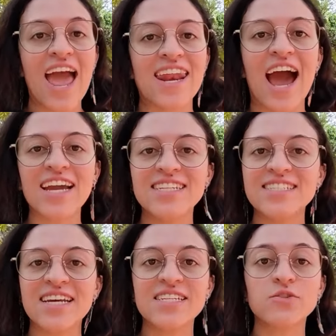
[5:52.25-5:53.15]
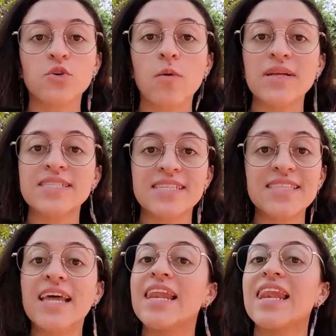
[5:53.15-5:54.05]
and I decided to come and
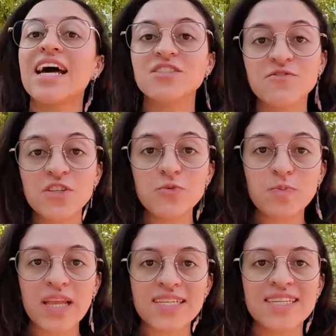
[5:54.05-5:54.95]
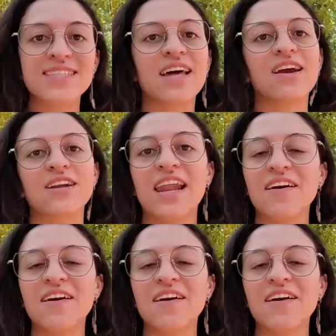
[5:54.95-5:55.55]
see the last few places that are